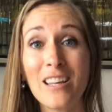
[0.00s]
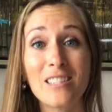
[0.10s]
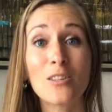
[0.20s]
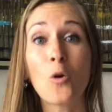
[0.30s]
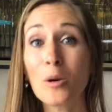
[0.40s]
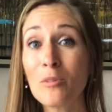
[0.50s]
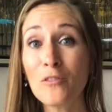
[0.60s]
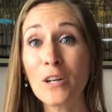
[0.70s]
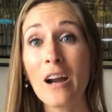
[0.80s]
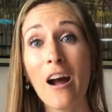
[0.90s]
It's horrible
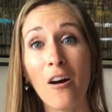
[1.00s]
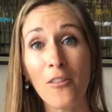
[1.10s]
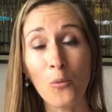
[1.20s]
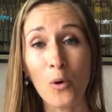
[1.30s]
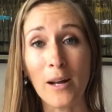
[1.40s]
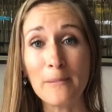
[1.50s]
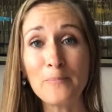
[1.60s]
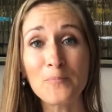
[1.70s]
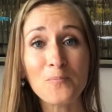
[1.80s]
for your health. One,